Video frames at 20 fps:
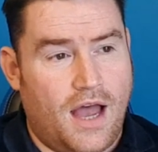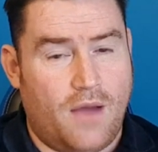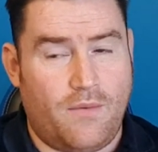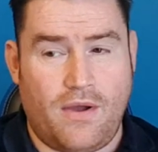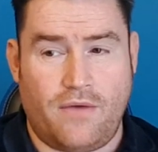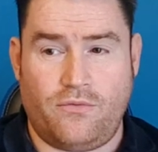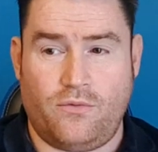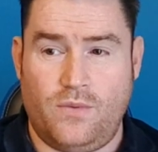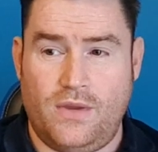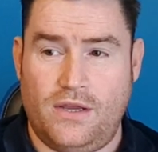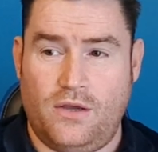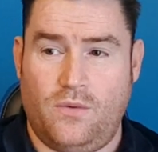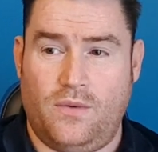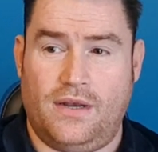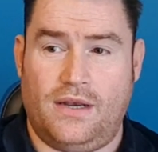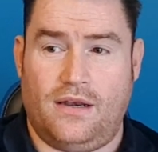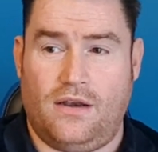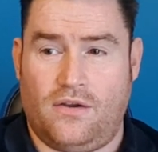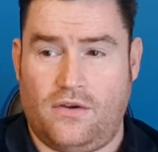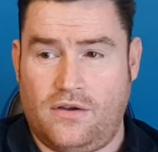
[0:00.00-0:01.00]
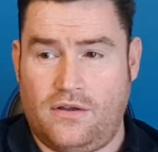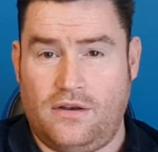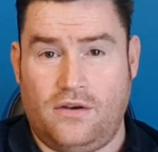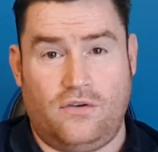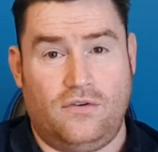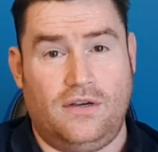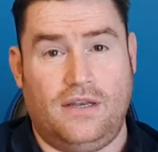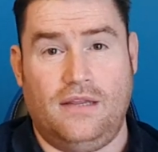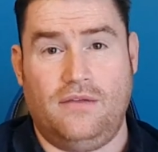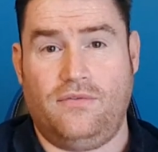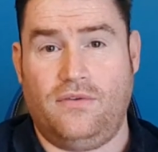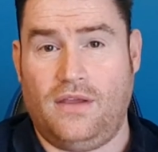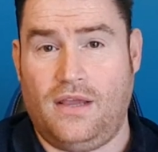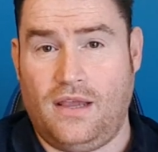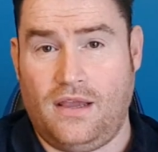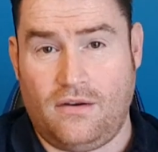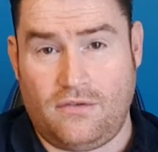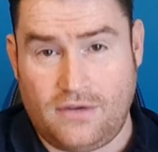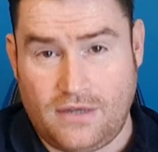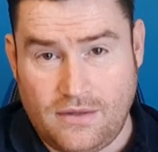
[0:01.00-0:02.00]
However, we go in and look at it, or
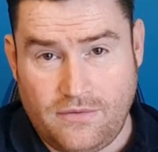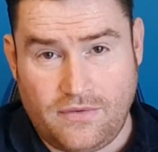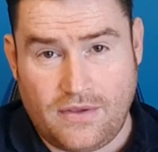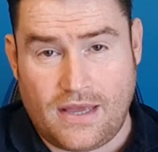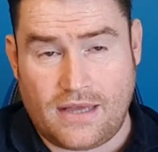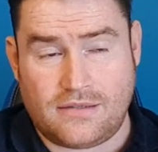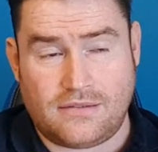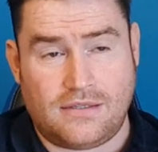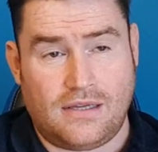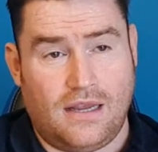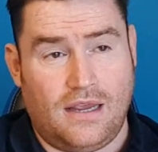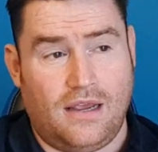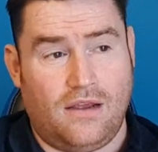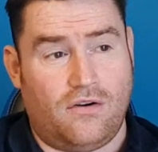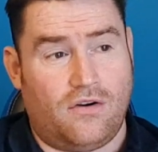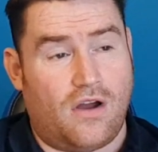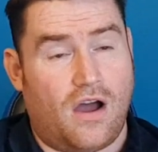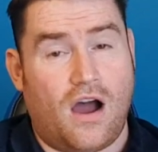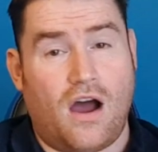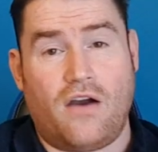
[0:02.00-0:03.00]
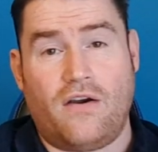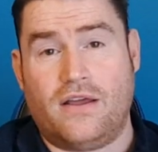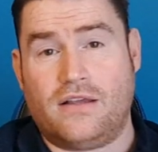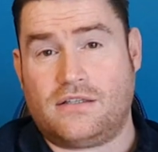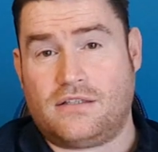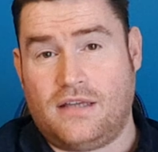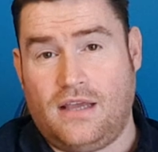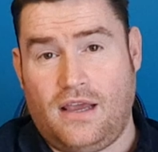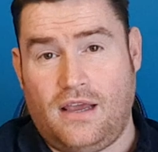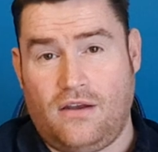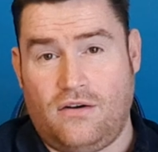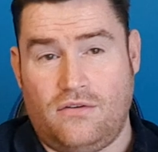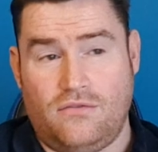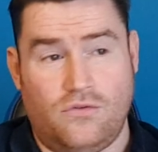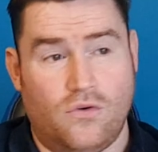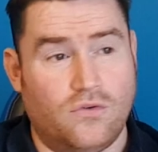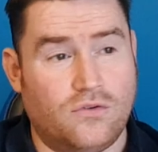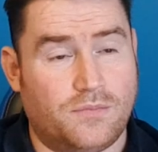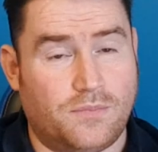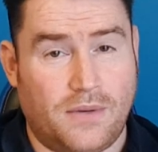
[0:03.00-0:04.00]
DVA, or DVSA, or RSA, or
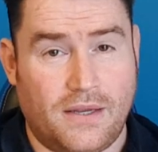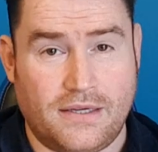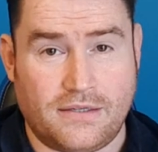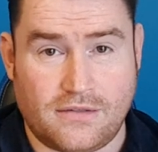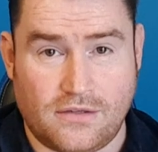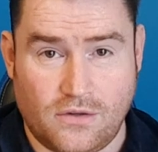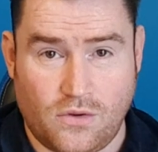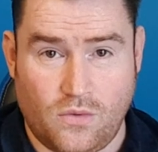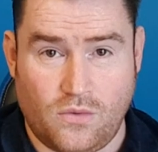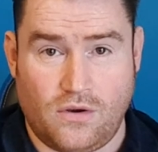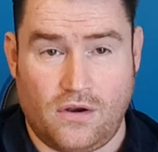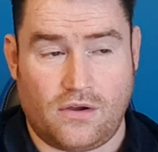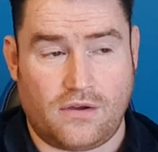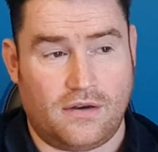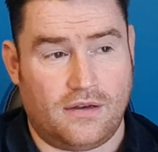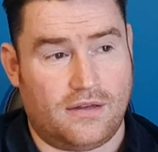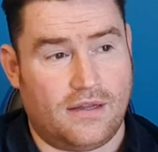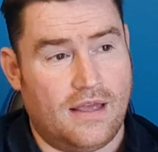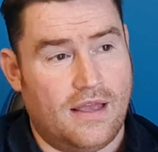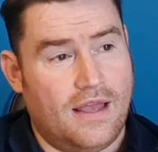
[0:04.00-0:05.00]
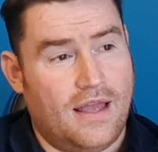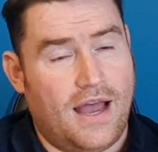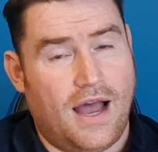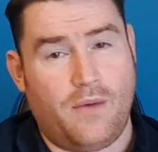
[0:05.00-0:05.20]
road policing go and look at it,